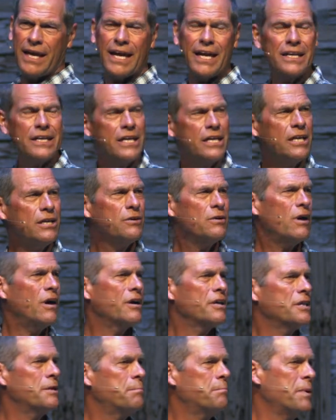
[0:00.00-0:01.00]
And here
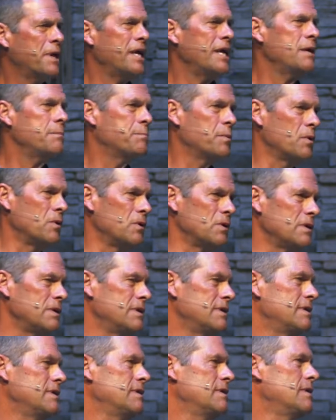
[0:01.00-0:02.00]
are the people
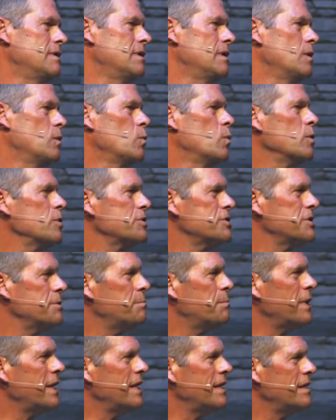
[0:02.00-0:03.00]

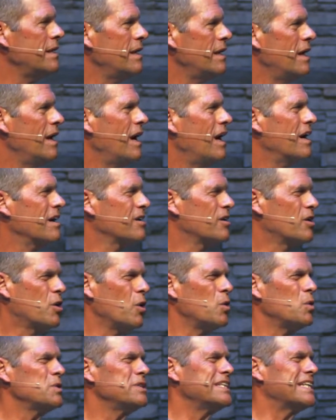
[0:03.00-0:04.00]
worshiping a
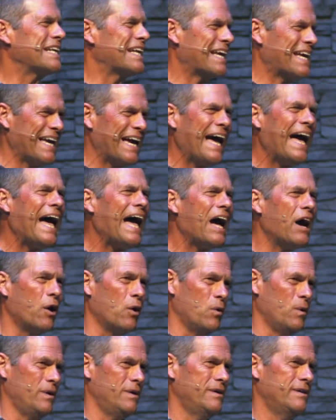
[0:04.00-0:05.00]
golden cow.